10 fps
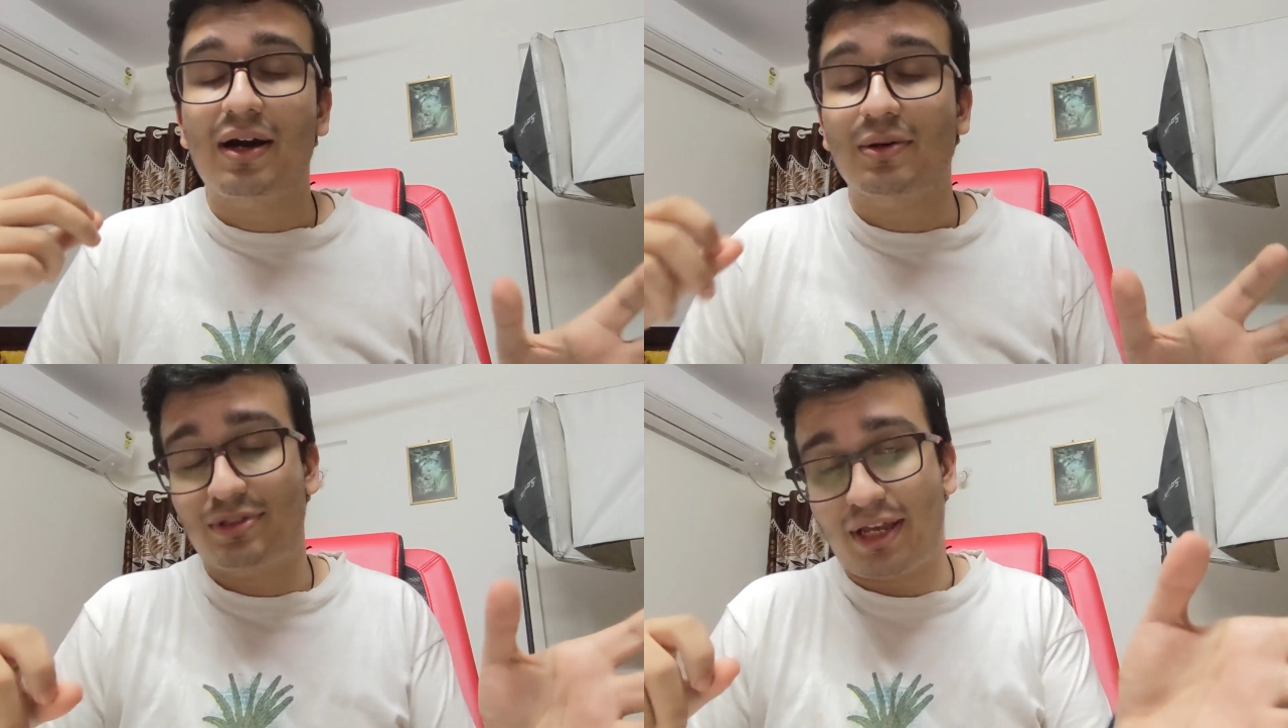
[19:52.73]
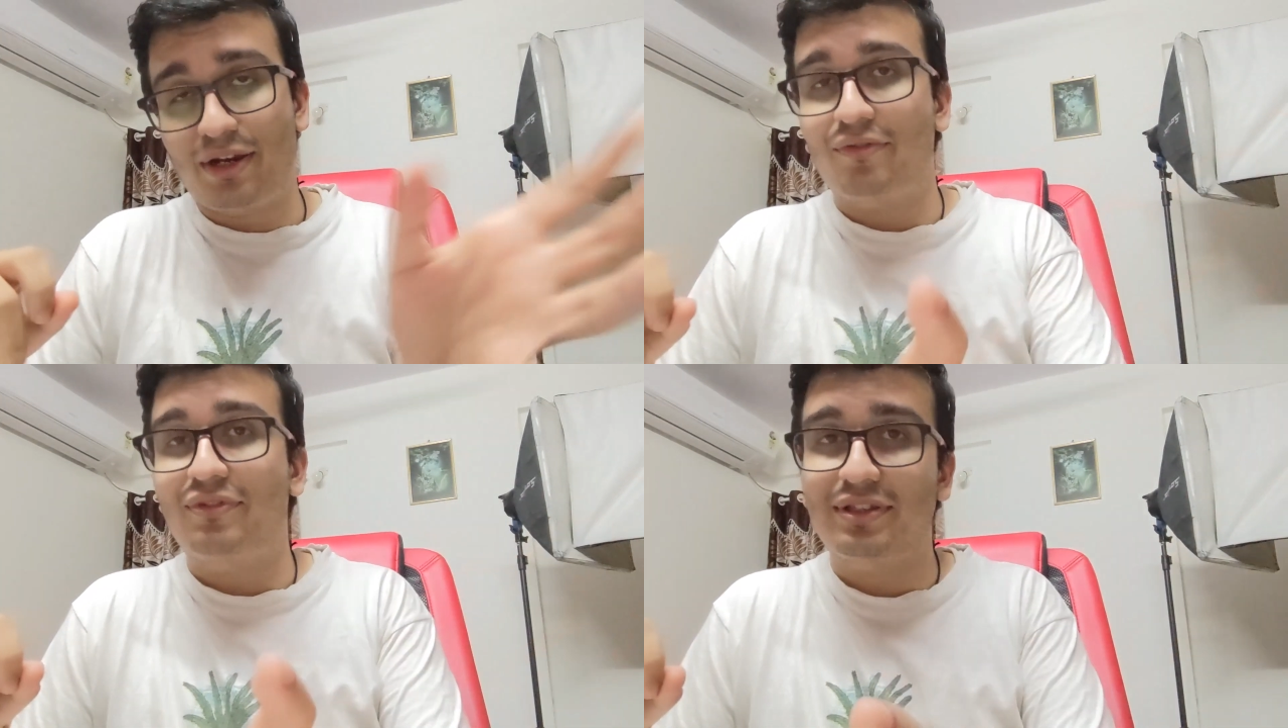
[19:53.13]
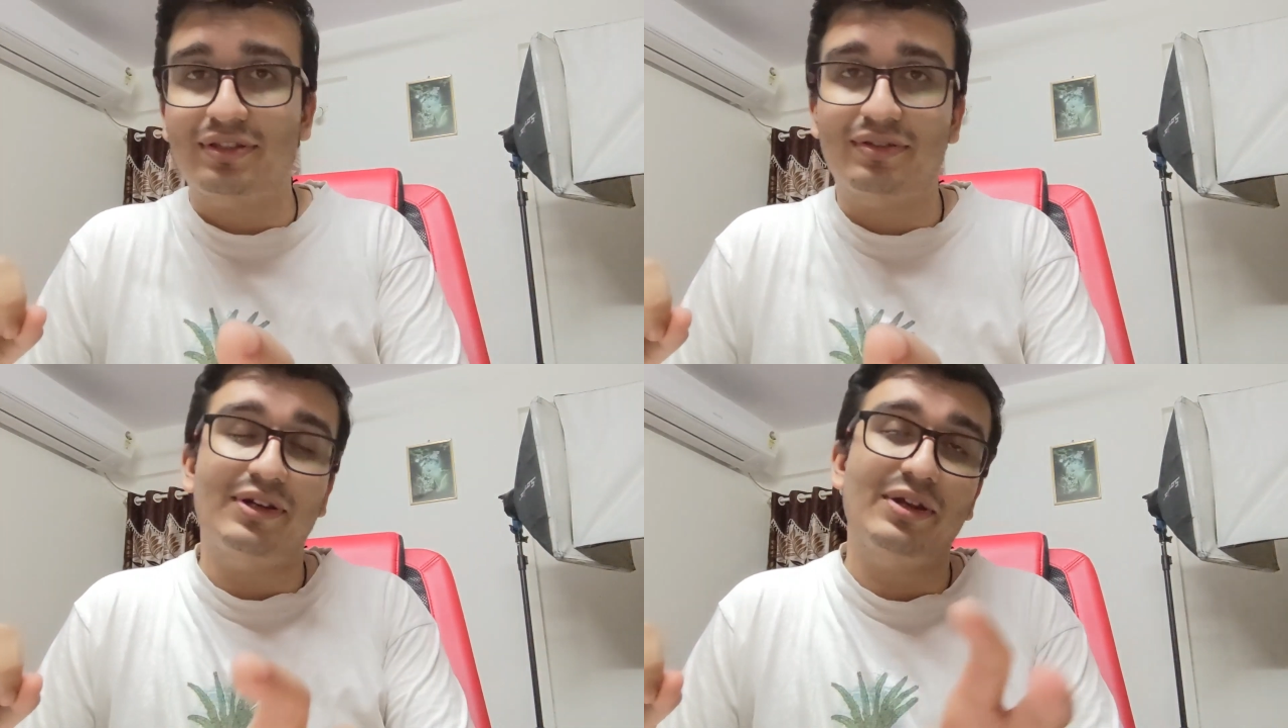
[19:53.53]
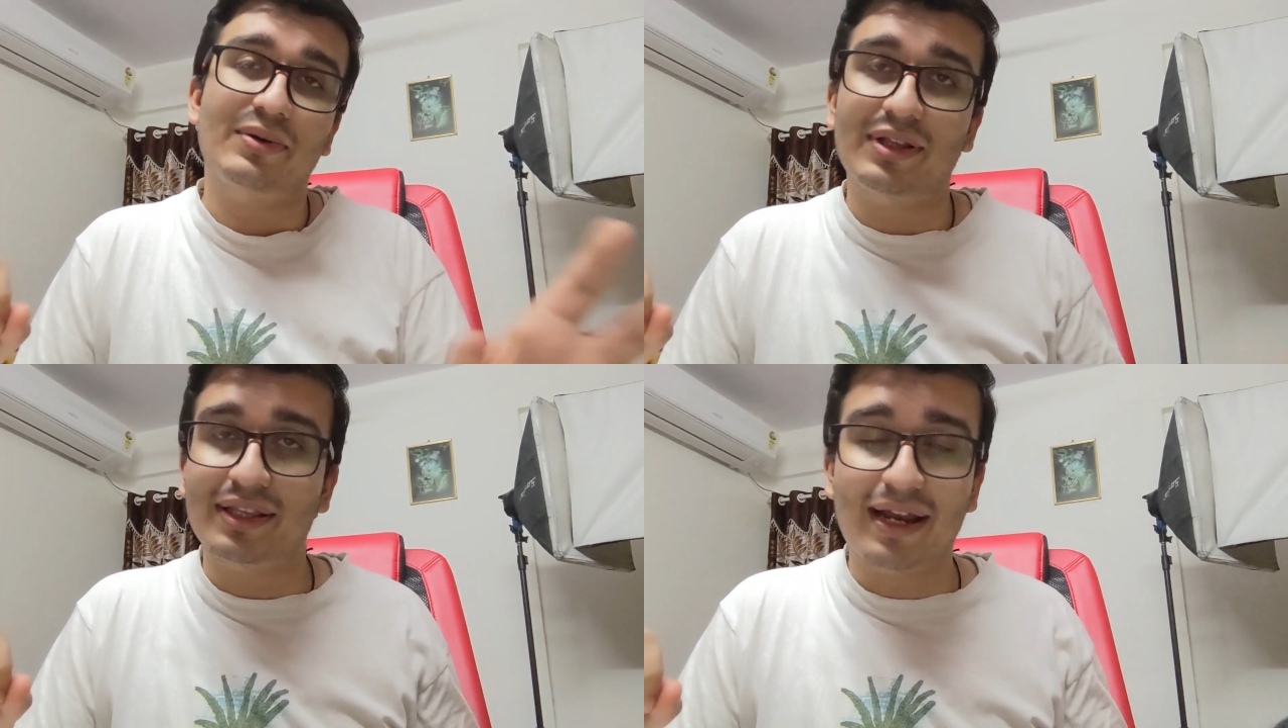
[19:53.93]
outside of this
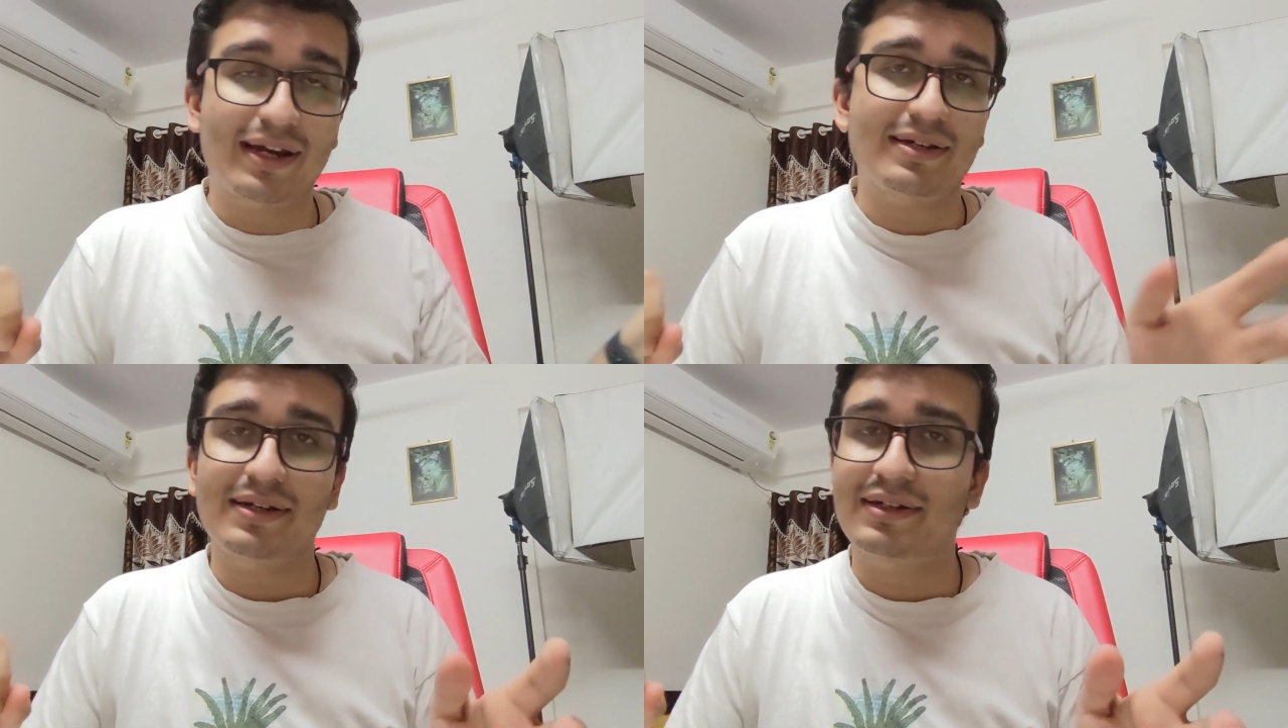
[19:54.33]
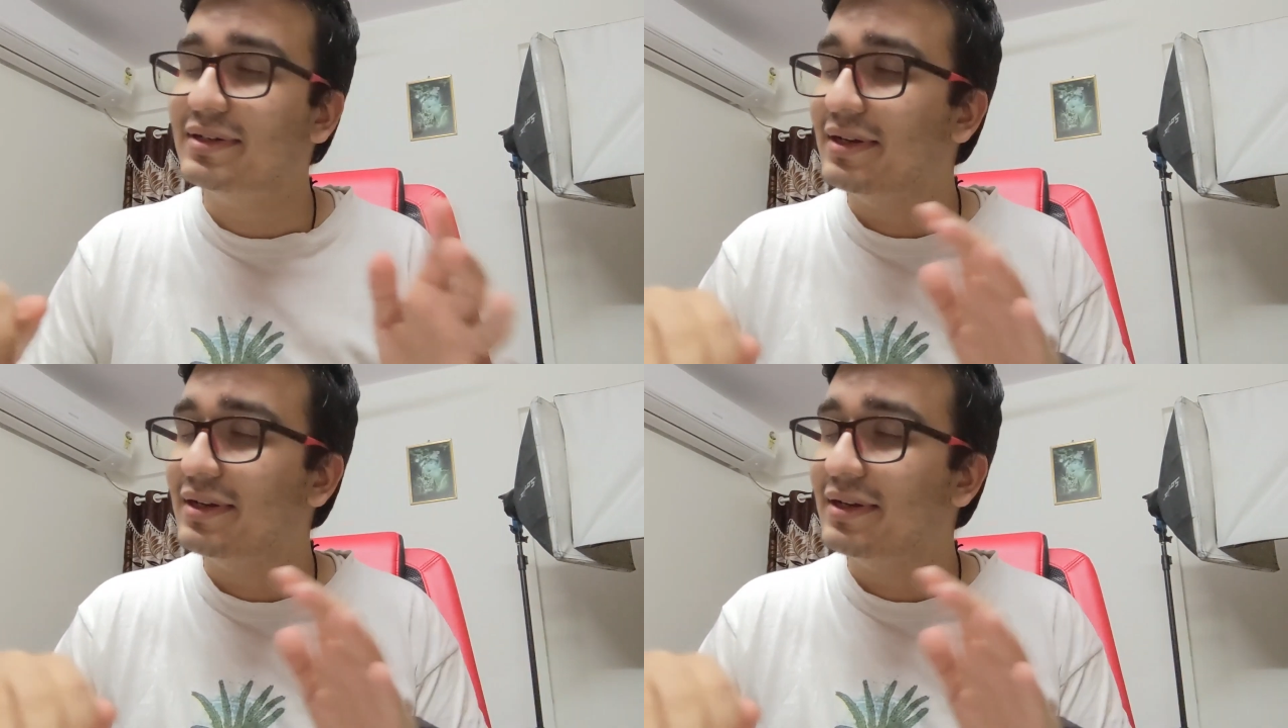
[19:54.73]
video and then added it.